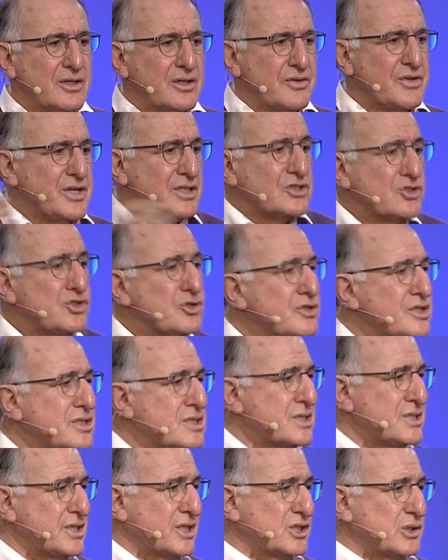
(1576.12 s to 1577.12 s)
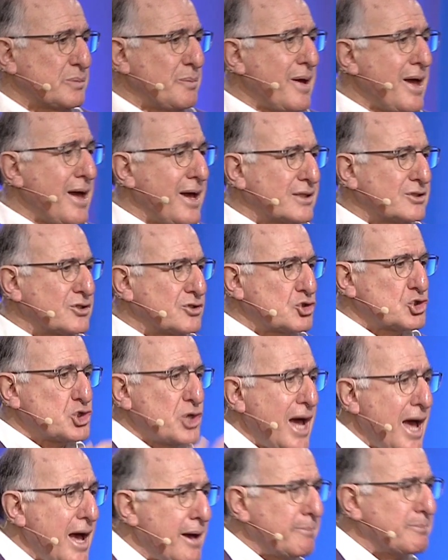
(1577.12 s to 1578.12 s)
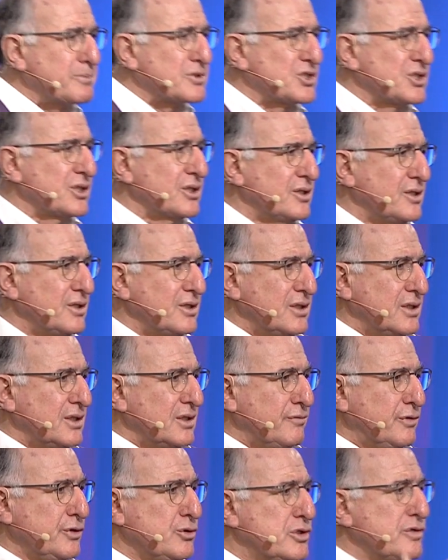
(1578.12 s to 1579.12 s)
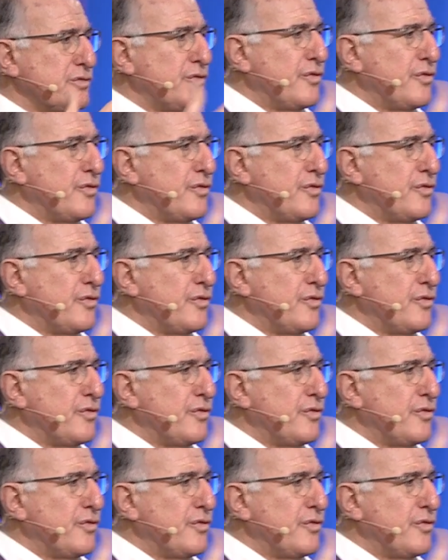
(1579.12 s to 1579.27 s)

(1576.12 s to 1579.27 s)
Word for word: things that you didn't expect, traps for you to